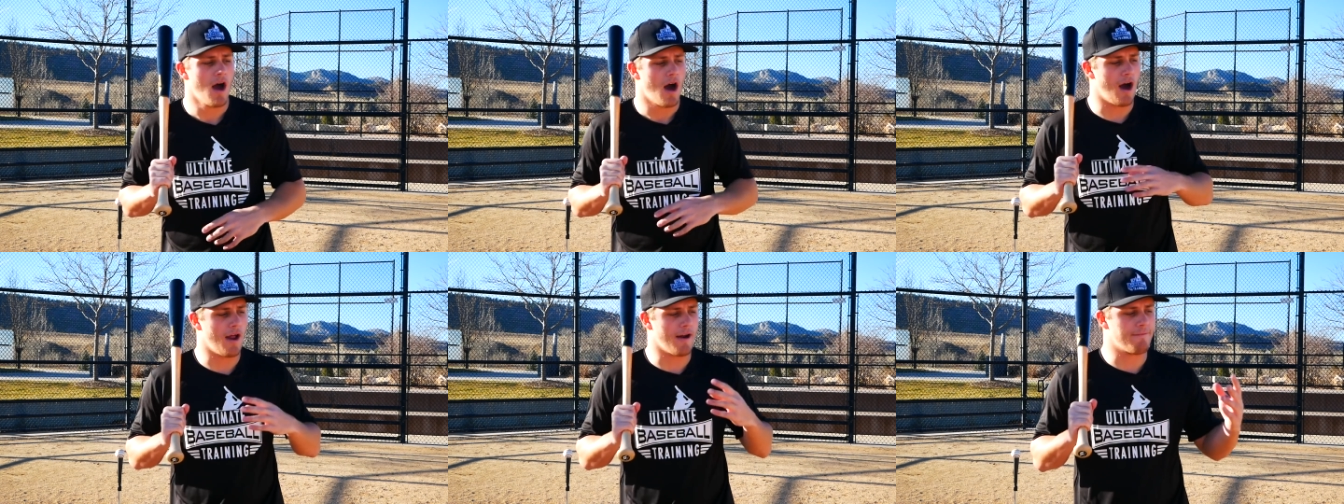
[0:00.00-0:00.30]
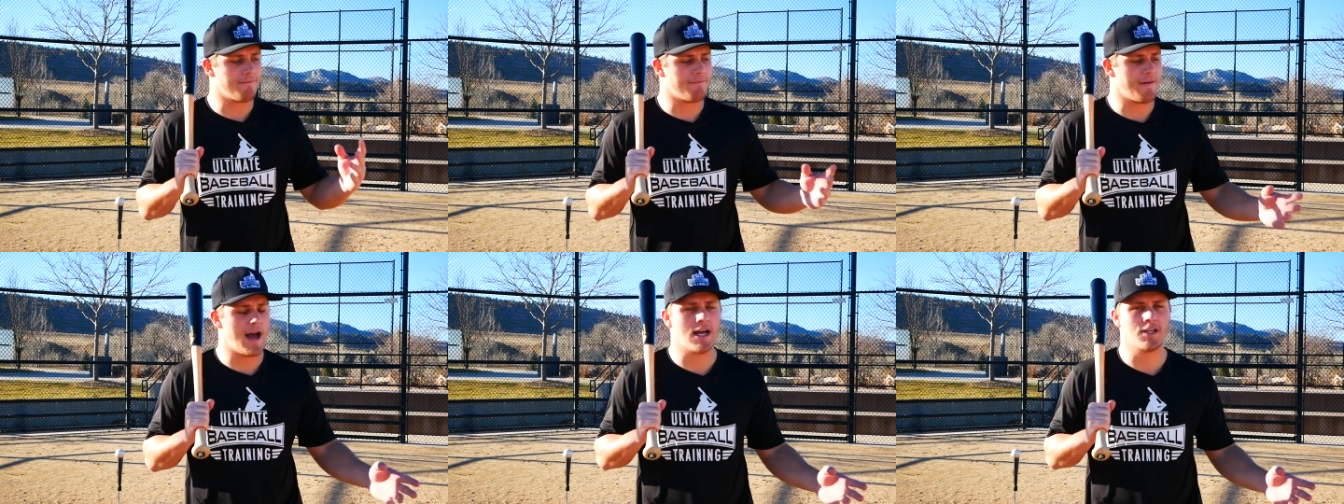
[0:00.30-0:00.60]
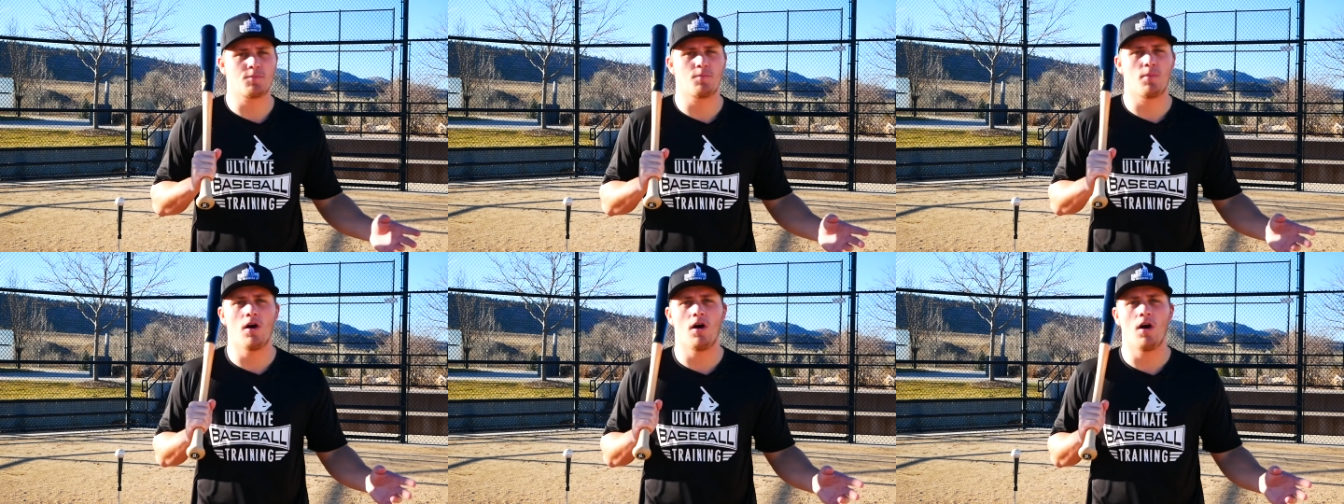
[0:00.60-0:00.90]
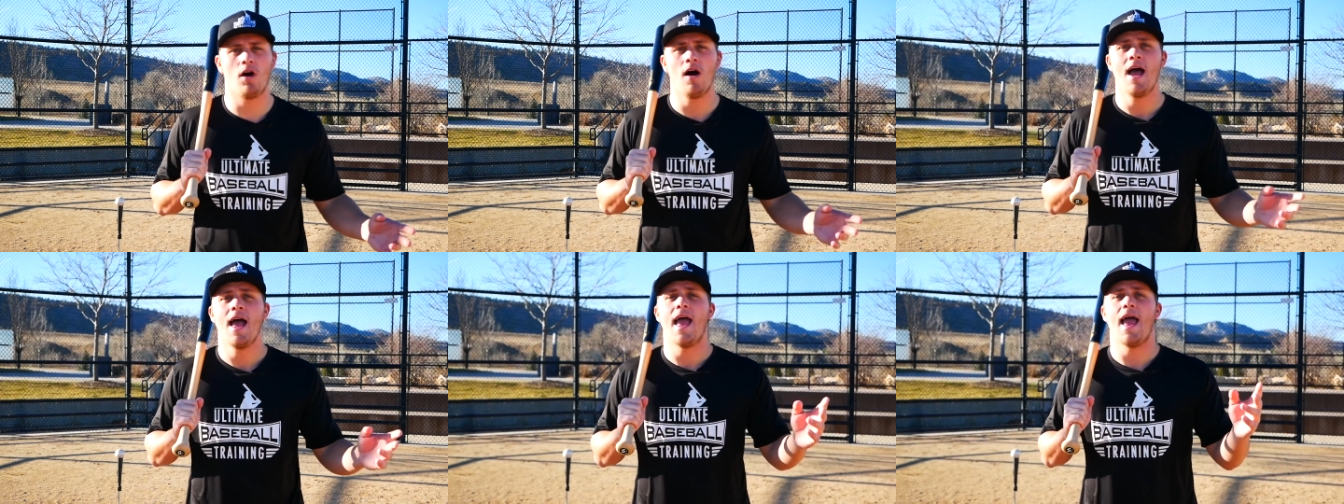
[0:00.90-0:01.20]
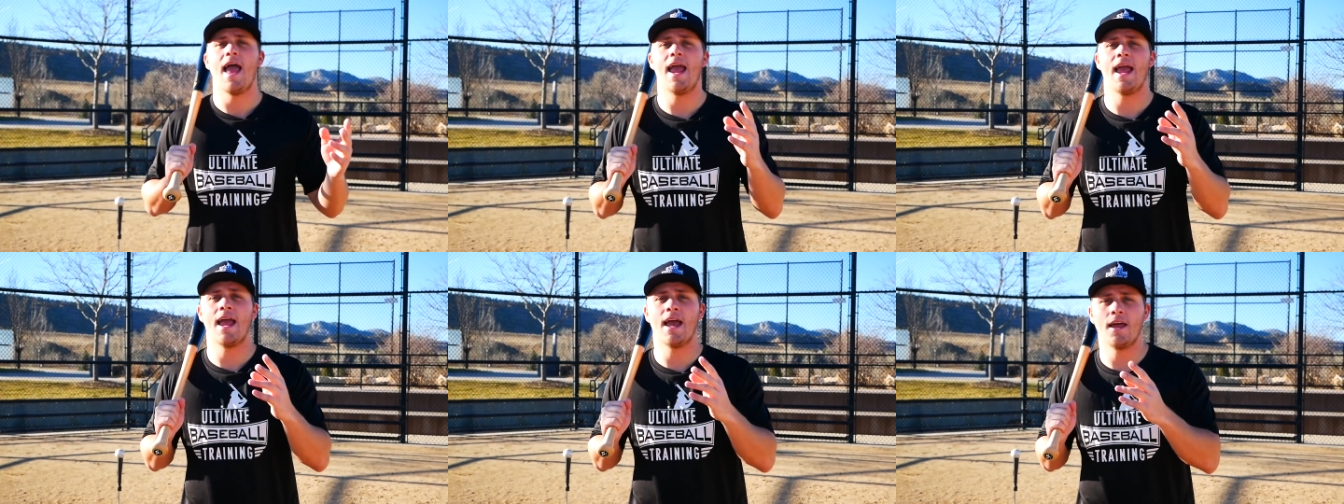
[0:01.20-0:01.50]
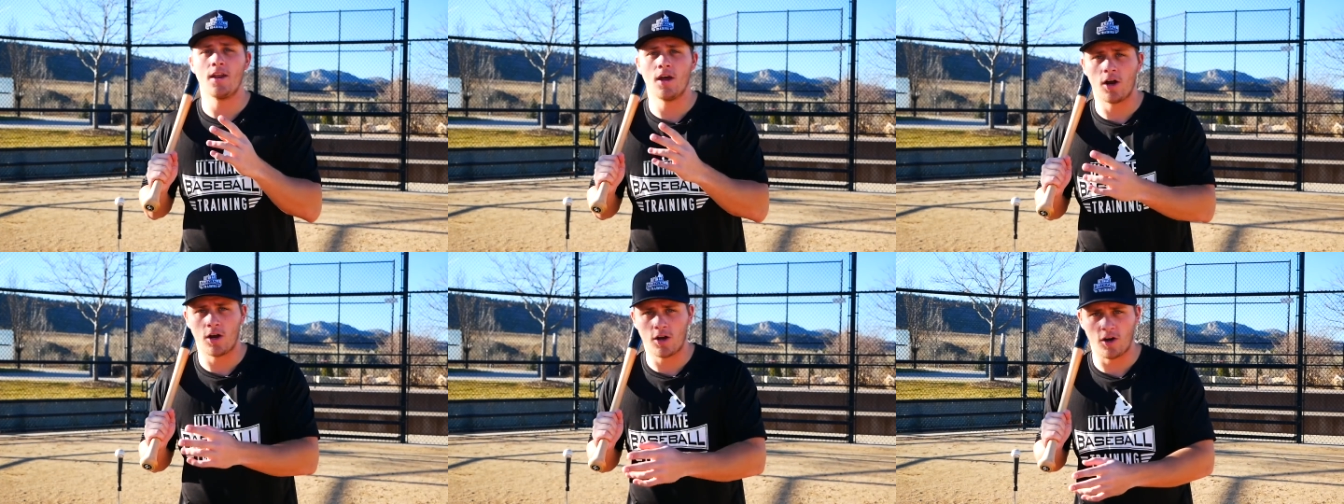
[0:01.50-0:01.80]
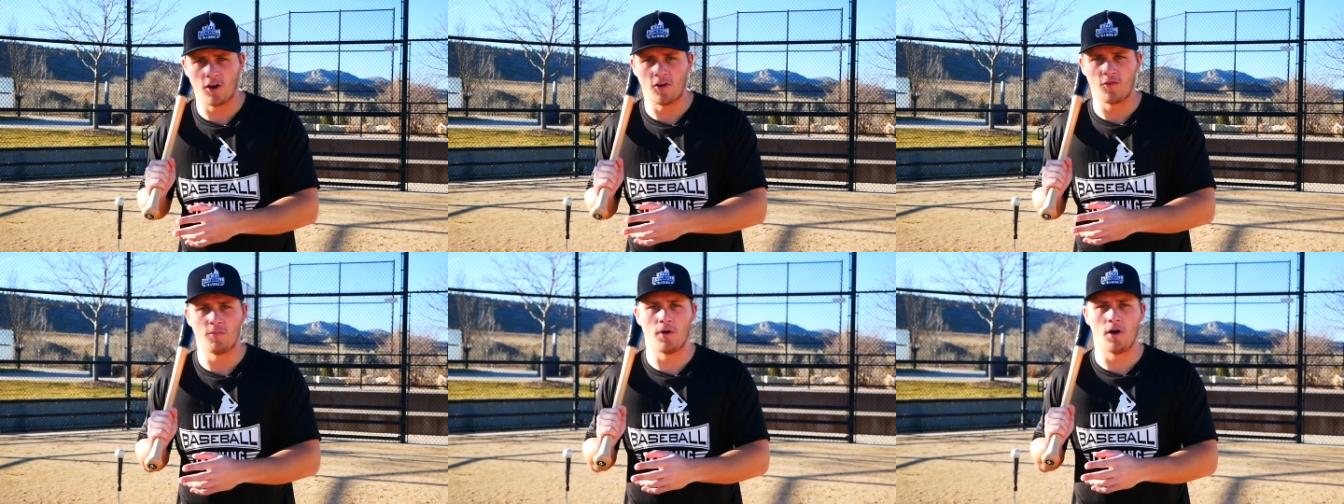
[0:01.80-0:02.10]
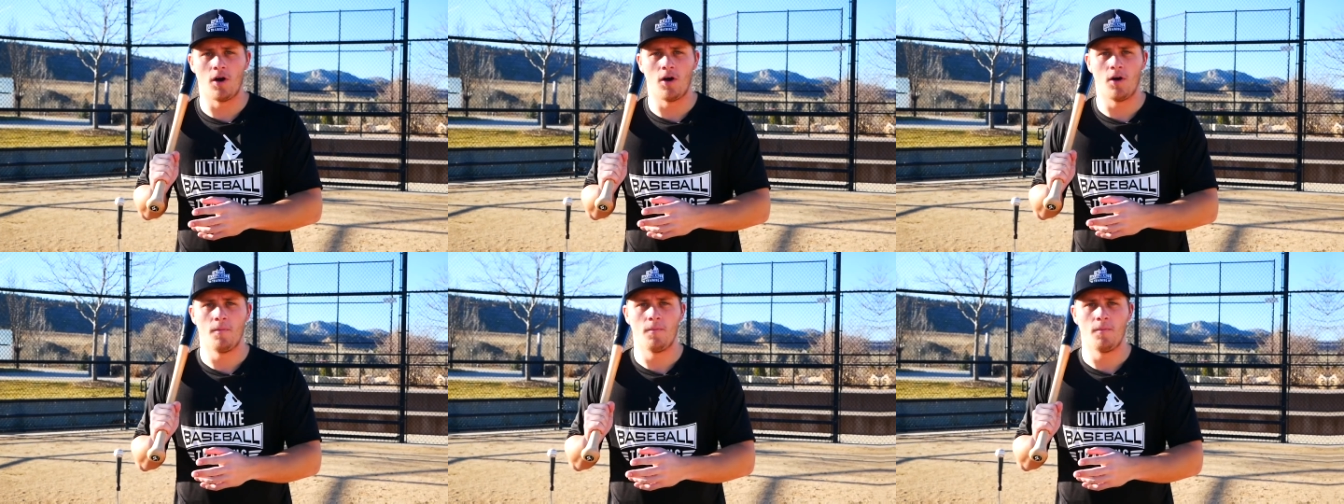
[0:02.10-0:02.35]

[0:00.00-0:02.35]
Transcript: on a fastball and a curveball